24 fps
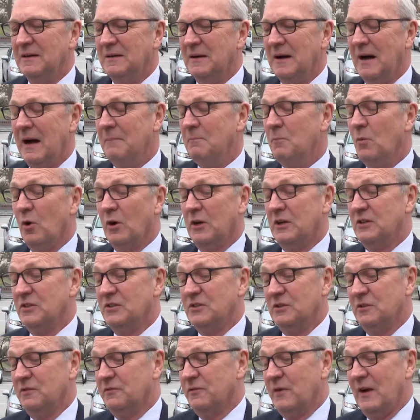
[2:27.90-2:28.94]
I'm more
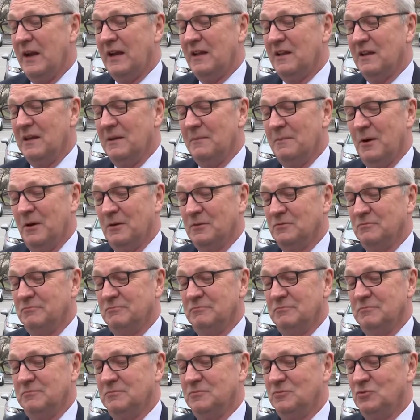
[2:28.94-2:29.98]
concerned, frankly, about
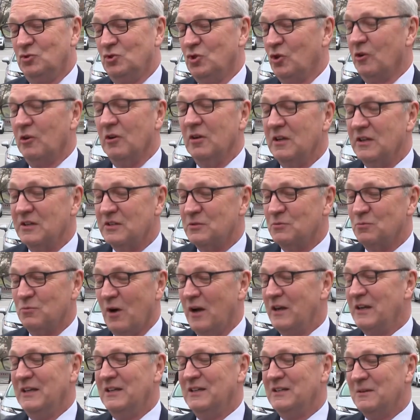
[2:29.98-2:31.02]
journalists
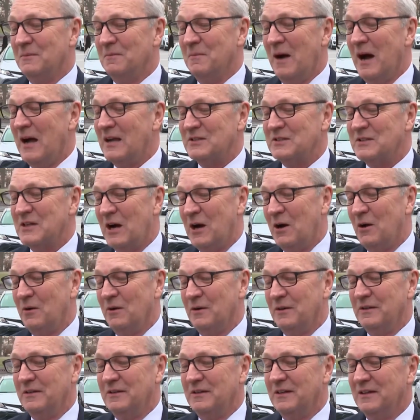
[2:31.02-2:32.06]
running to Moscow
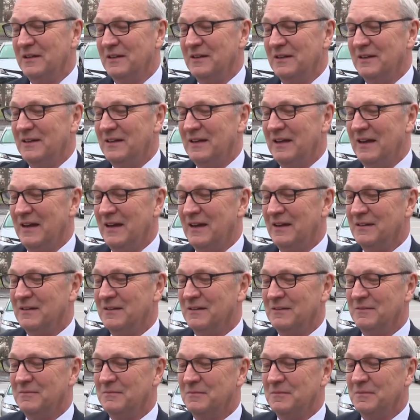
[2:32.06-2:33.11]
and
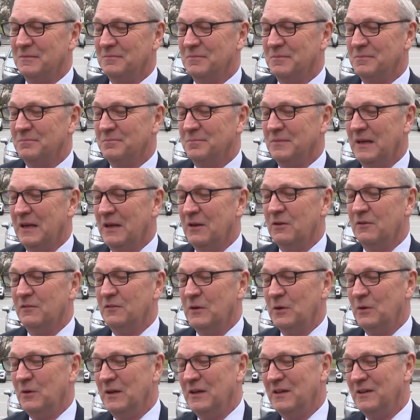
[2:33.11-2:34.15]
and
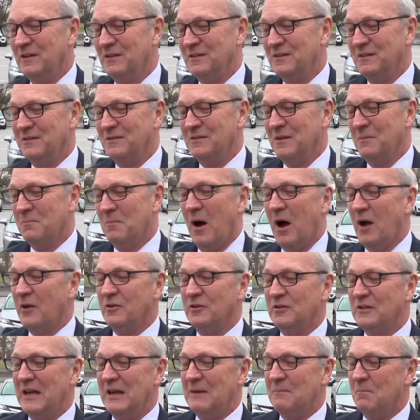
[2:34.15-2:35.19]
interviewing the
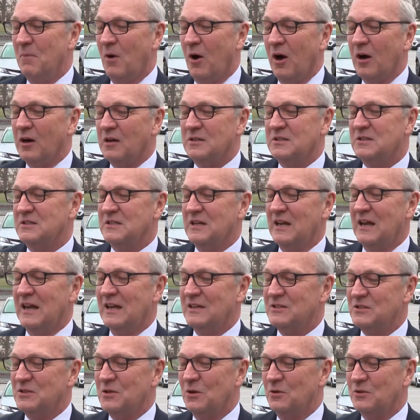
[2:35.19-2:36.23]
modern day Marx
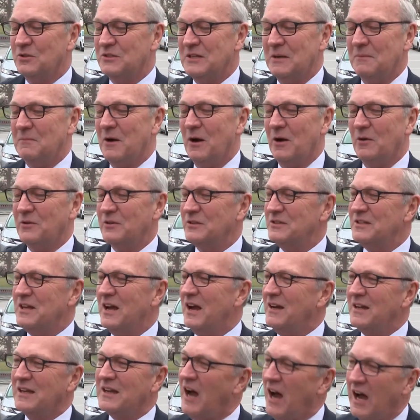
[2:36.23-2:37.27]
as though somehow there's
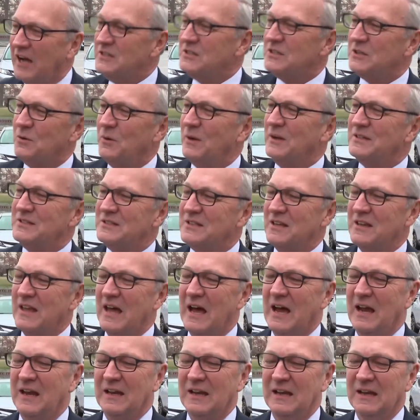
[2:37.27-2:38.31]
not a consequence to
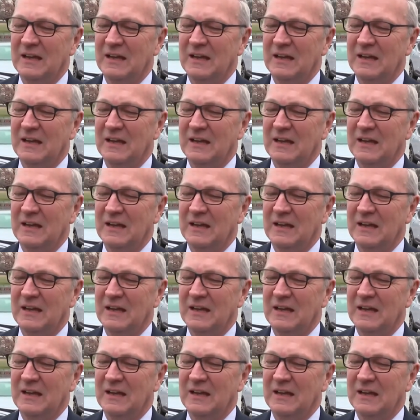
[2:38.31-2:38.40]
that.